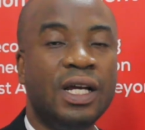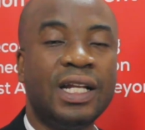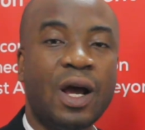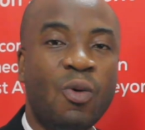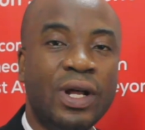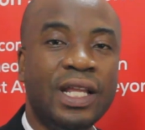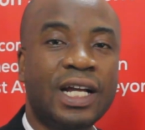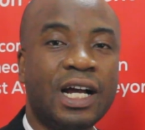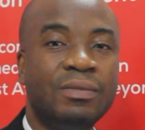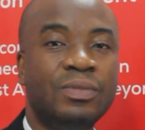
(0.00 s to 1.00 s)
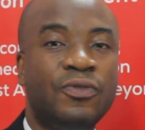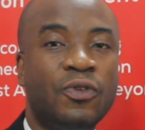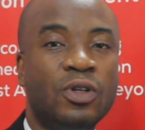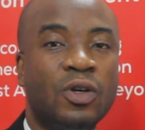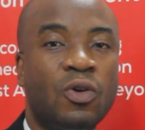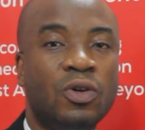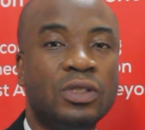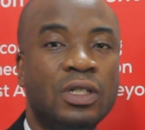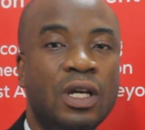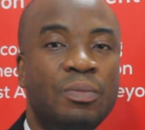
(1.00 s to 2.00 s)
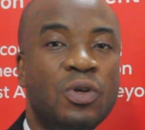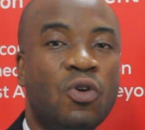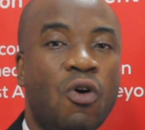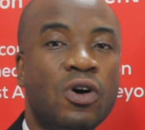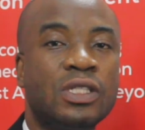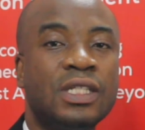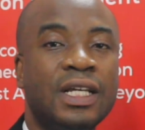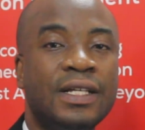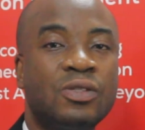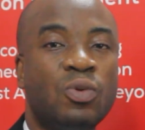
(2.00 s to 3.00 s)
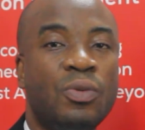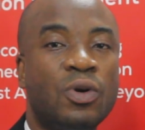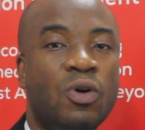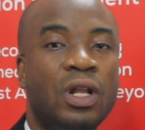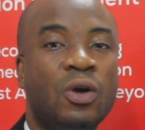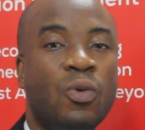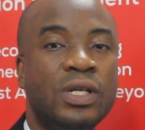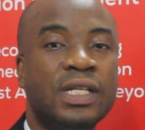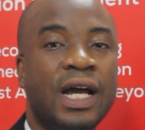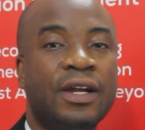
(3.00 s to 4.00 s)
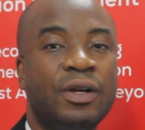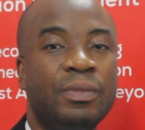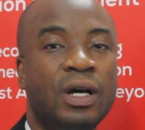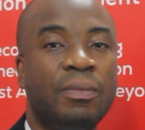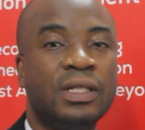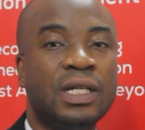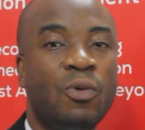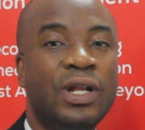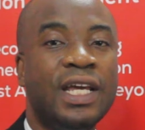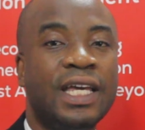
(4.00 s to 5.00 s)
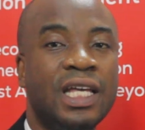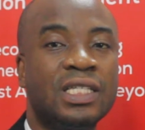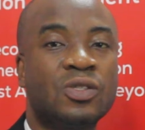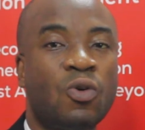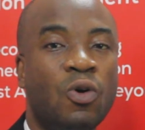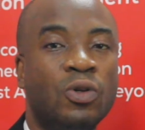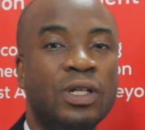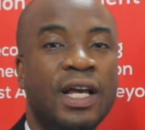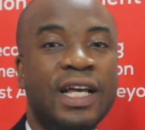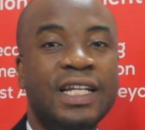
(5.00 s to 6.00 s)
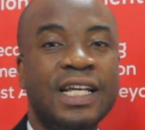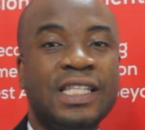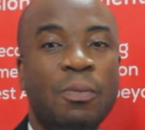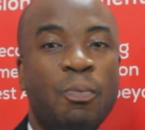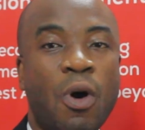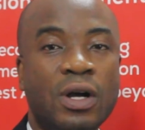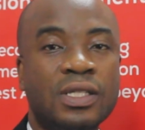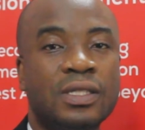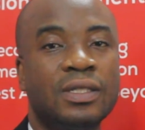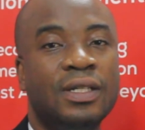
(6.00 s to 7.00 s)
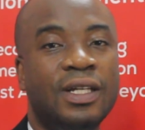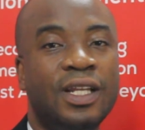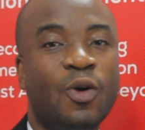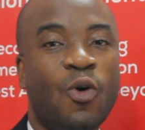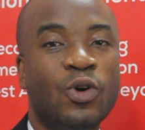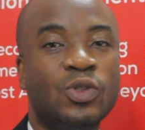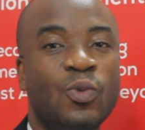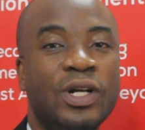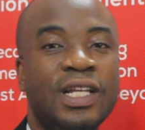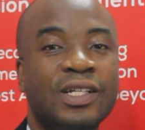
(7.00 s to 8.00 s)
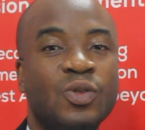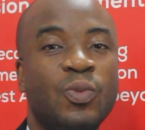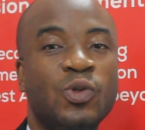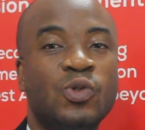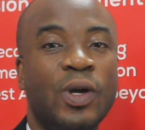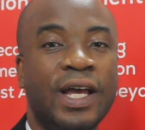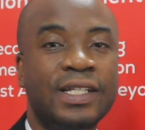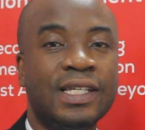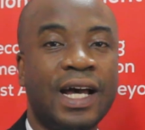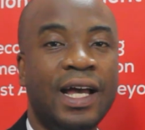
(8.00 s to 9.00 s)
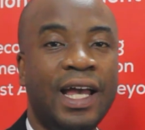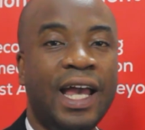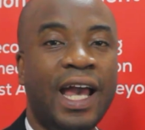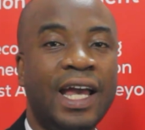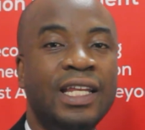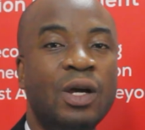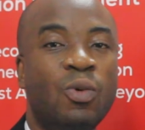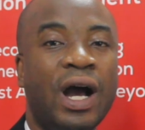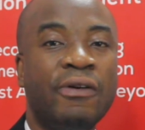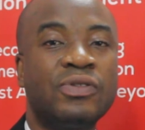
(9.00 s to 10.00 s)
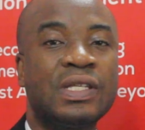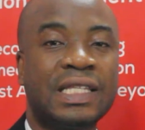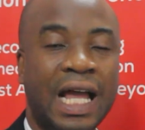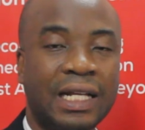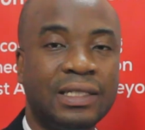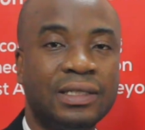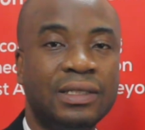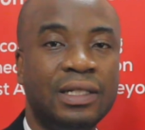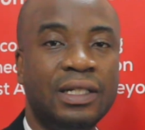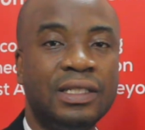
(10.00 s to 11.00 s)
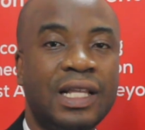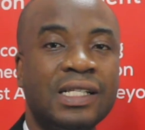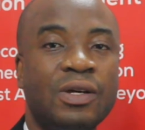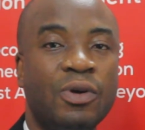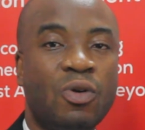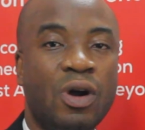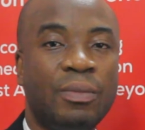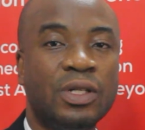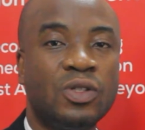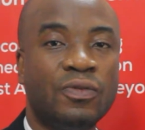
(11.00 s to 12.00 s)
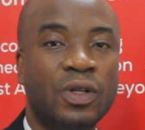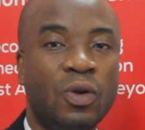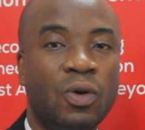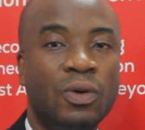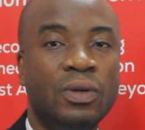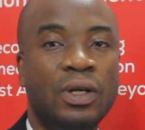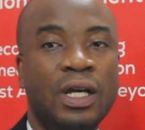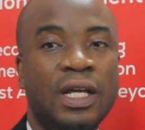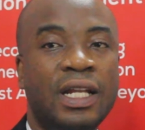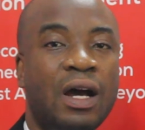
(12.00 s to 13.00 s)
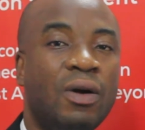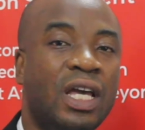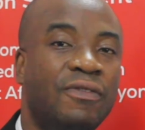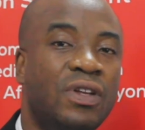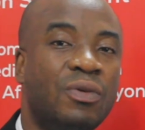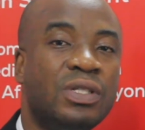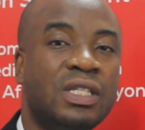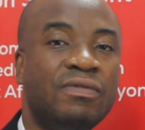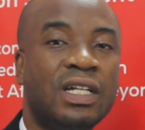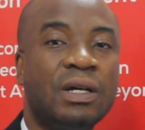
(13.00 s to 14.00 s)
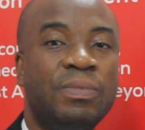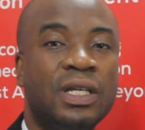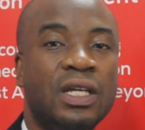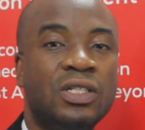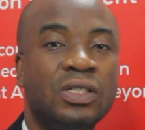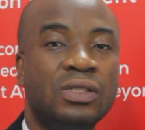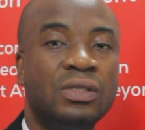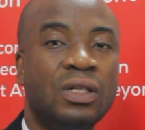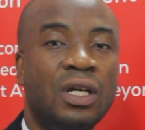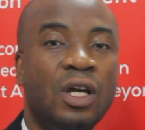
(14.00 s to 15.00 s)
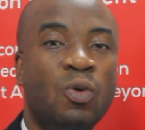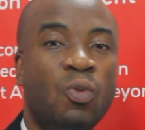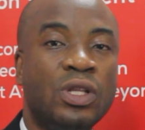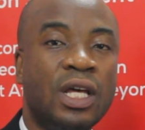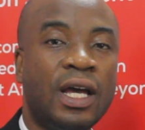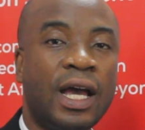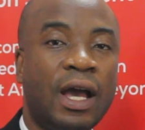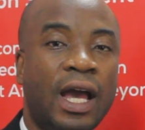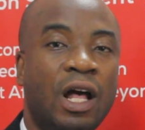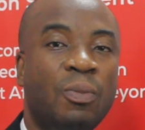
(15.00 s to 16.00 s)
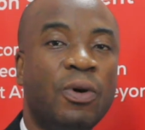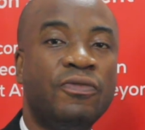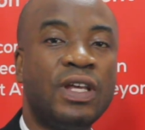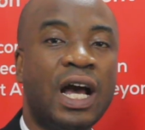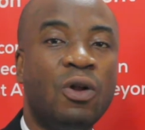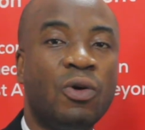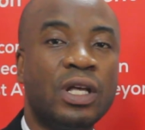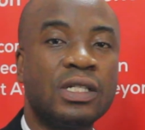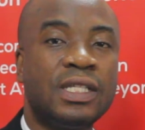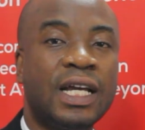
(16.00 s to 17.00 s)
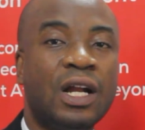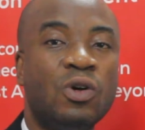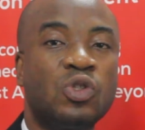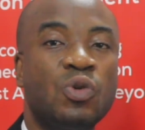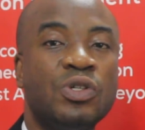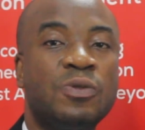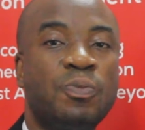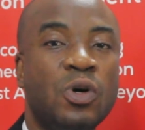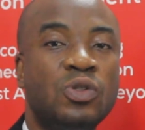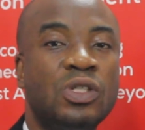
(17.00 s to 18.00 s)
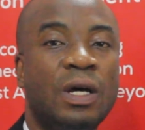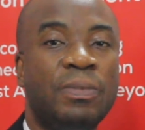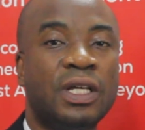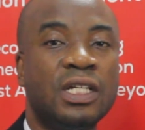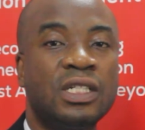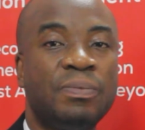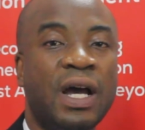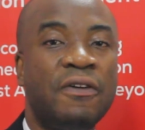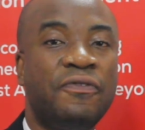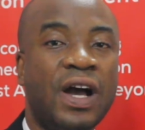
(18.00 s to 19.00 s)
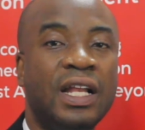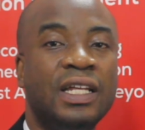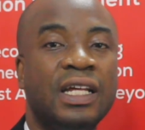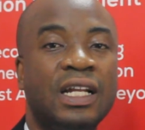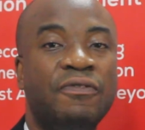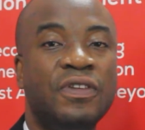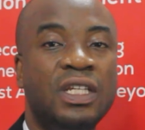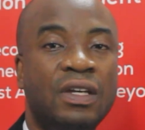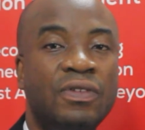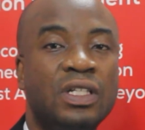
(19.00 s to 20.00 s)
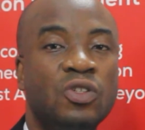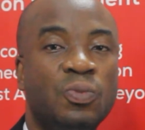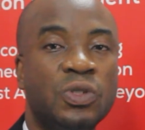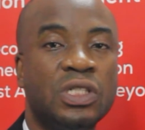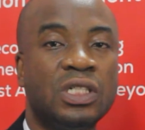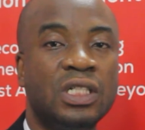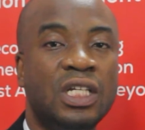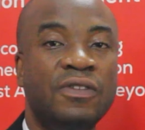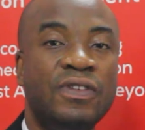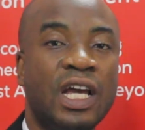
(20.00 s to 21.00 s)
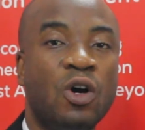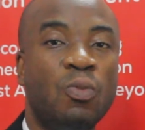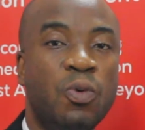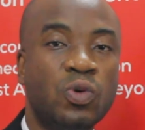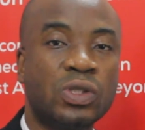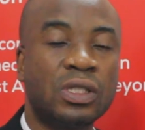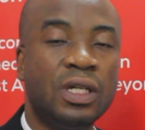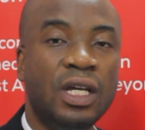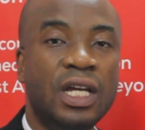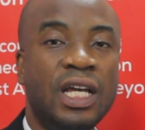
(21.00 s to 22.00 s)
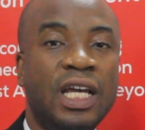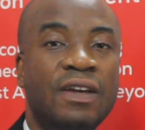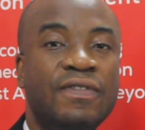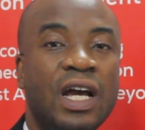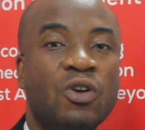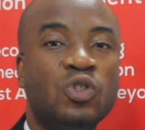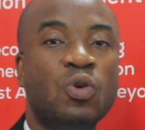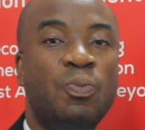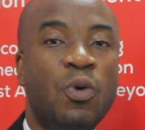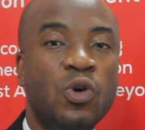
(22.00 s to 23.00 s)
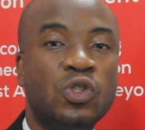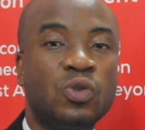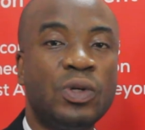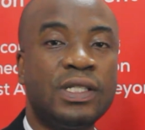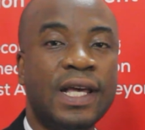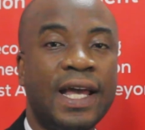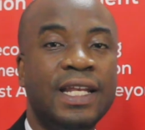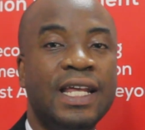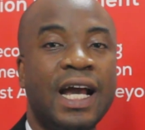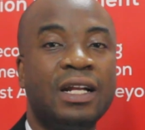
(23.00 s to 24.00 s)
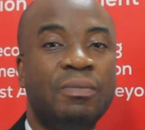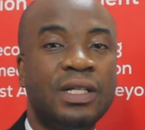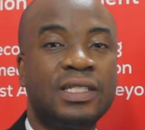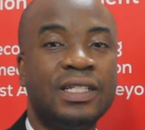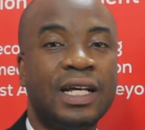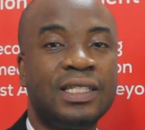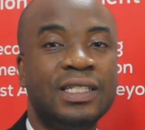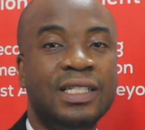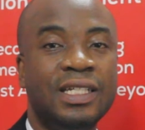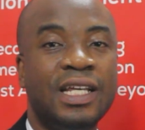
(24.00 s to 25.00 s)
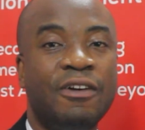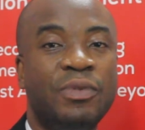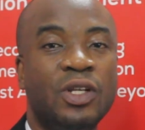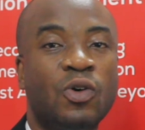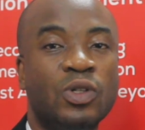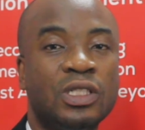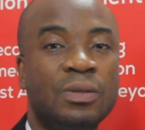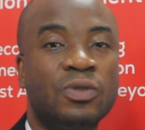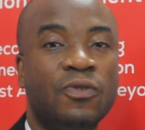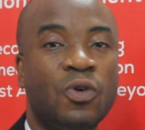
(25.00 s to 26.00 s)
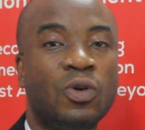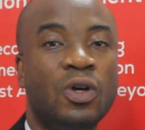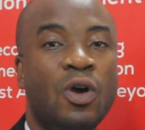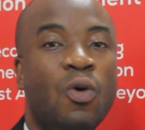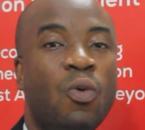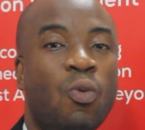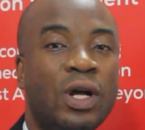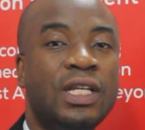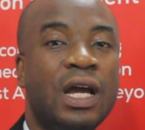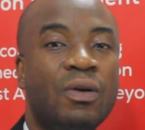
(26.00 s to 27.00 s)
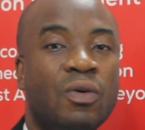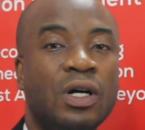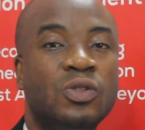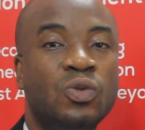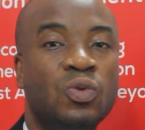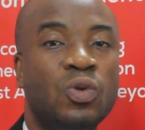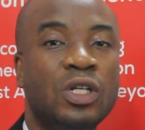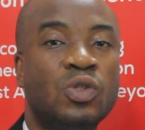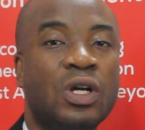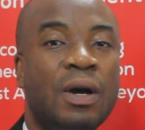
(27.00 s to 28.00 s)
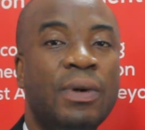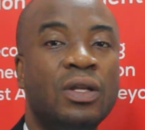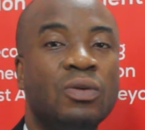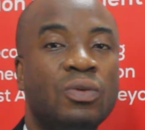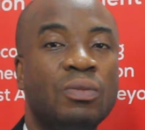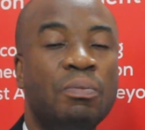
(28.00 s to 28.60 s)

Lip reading: Now, when they come before the court, because it's what we call a quasi-criminal matter, when the case is called, there's a box in the court where they are supposed to enter, and they will have to stand. That's the requirement of the law. Now, if they receive that application, with the help of their lawyers, they can also respond to the application by filing an affidavit in opposition if they are opposed. If they are not opposed to it and they admit that indeed they have been in contempt of court, what they are required to do is to come and